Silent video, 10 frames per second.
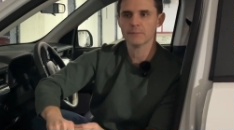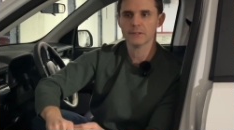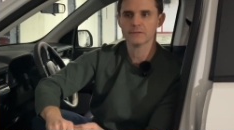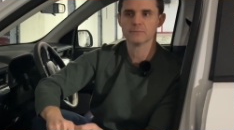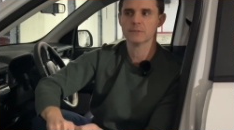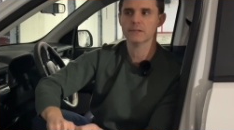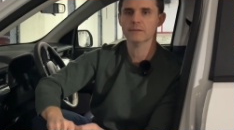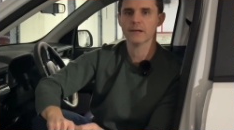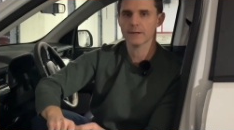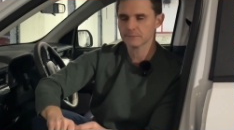has been
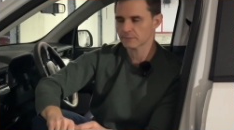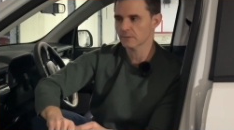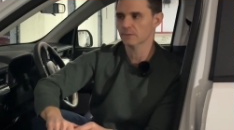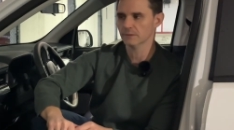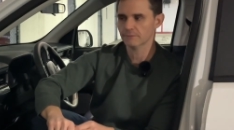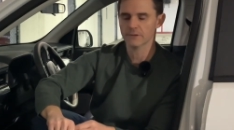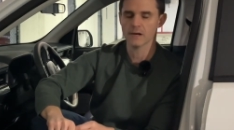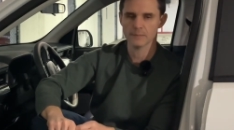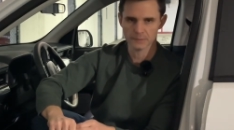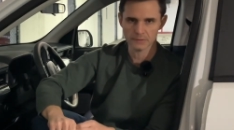absolutely
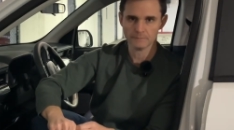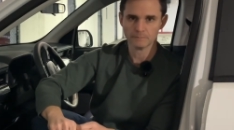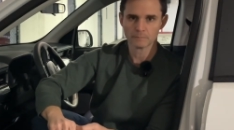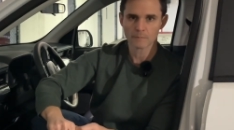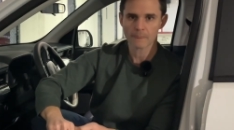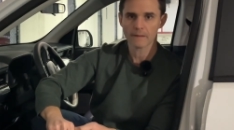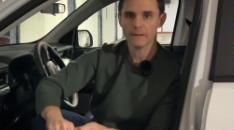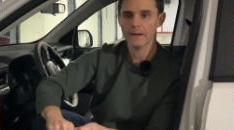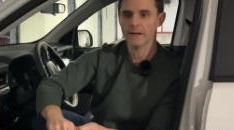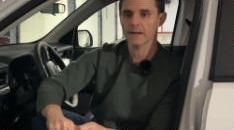phenomenal.
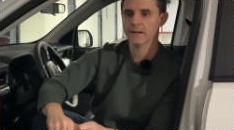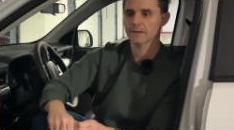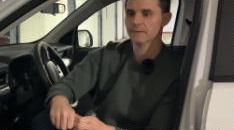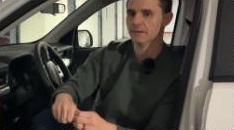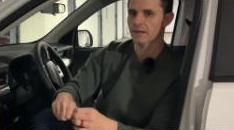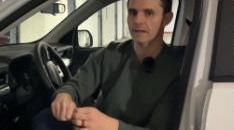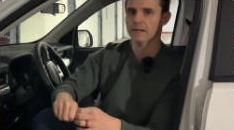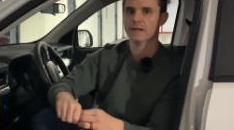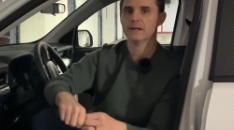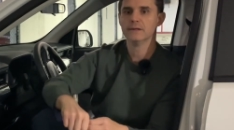And
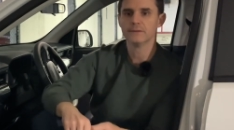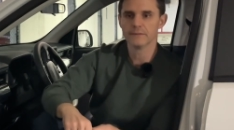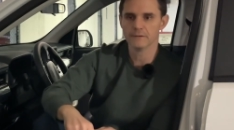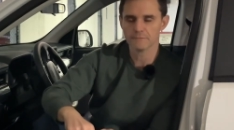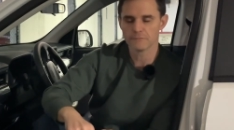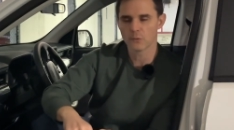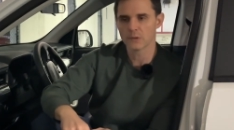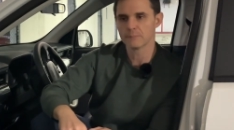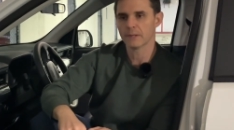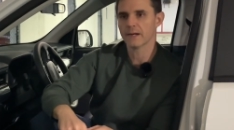the
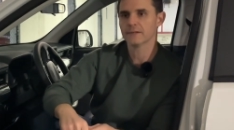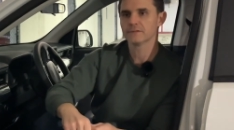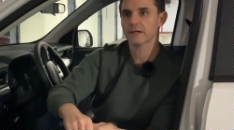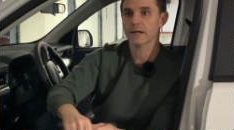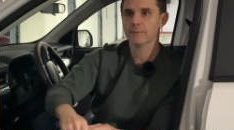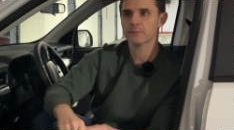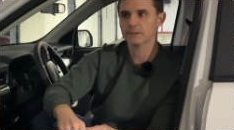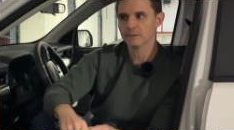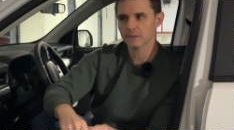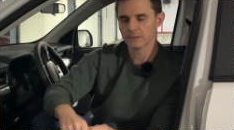Ford Pass app
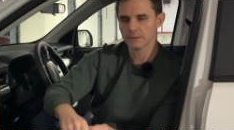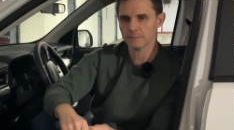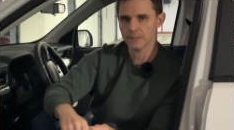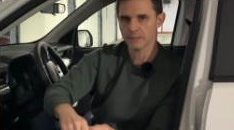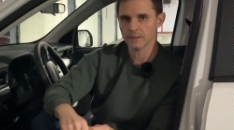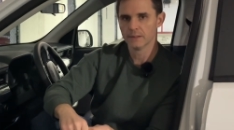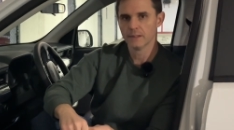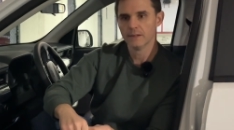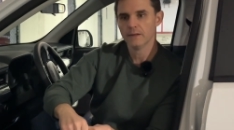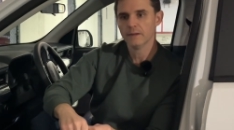alerted me
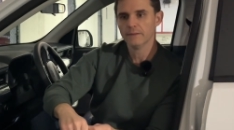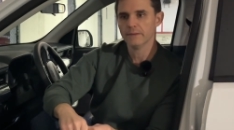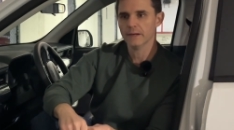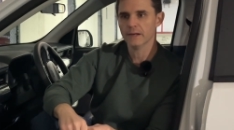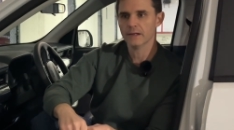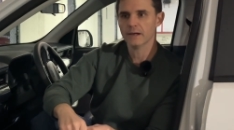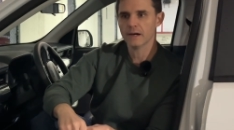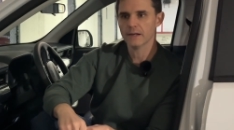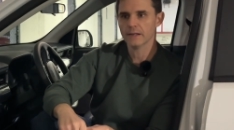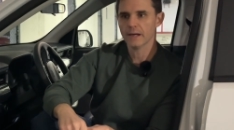that
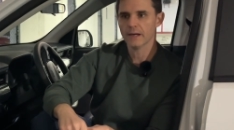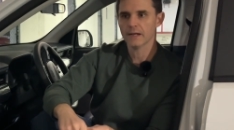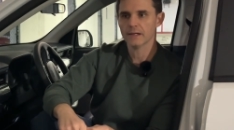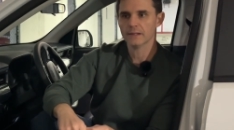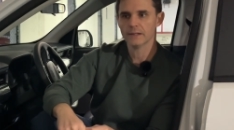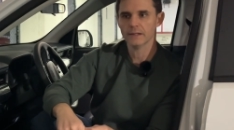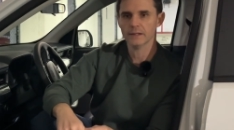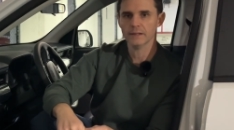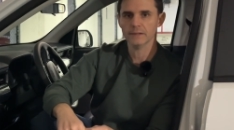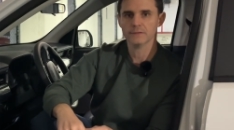I had
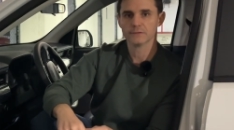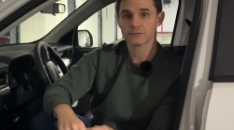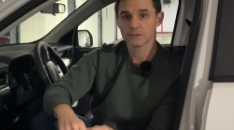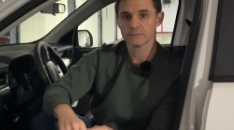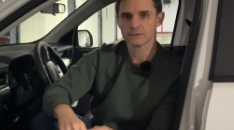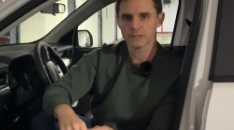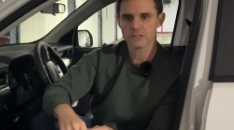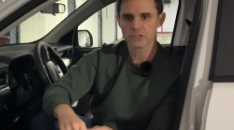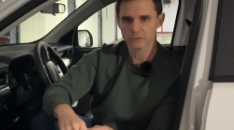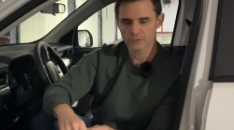a service
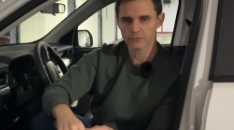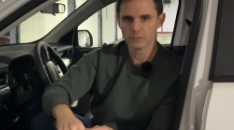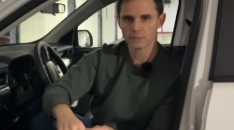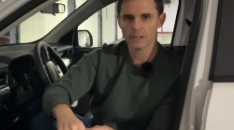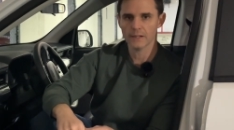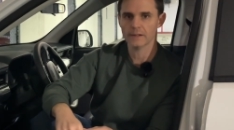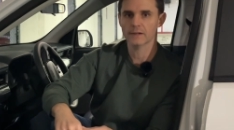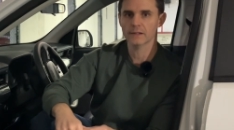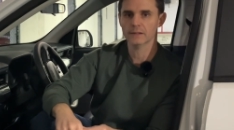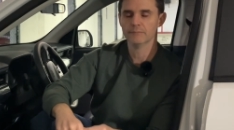engine soon light
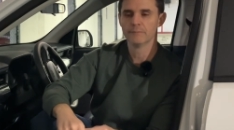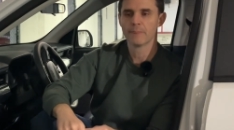on,